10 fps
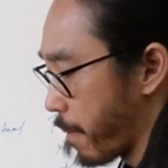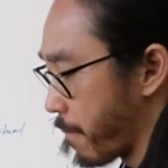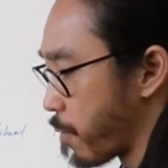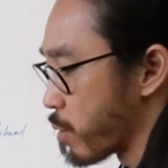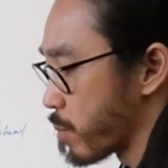
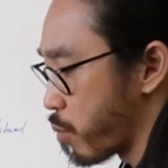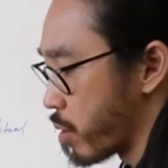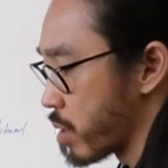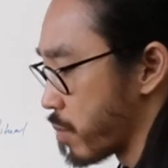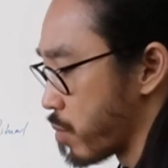first
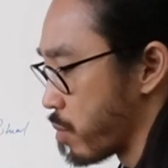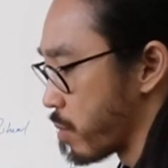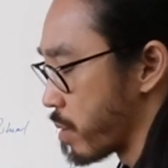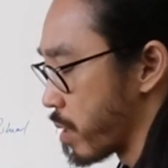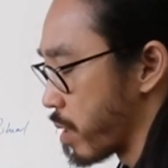principle
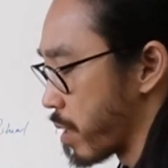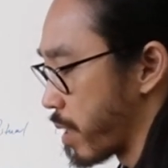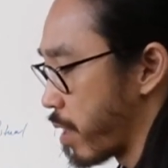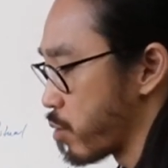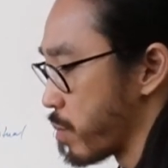
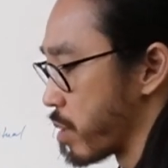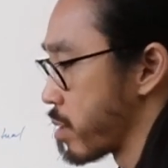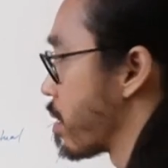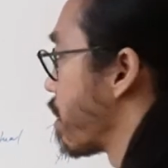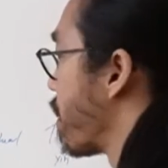
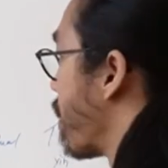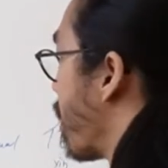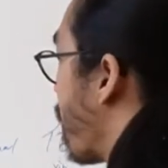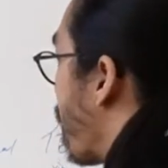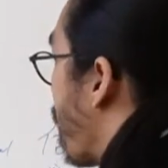engagements
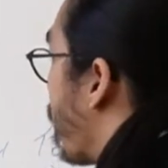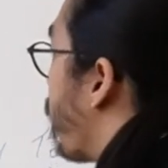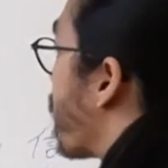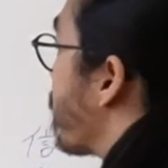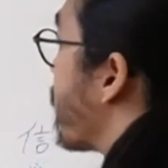of
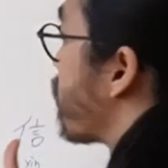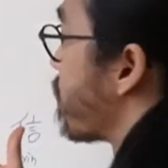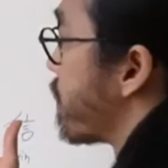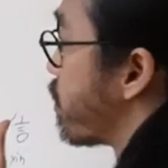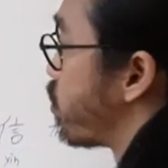what it means
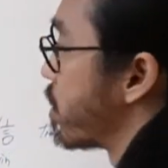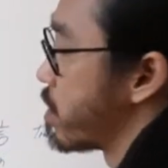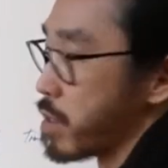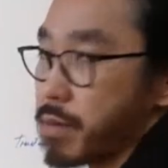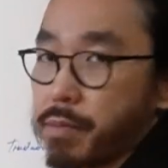to be a
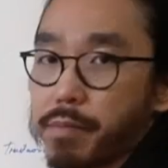Junzi.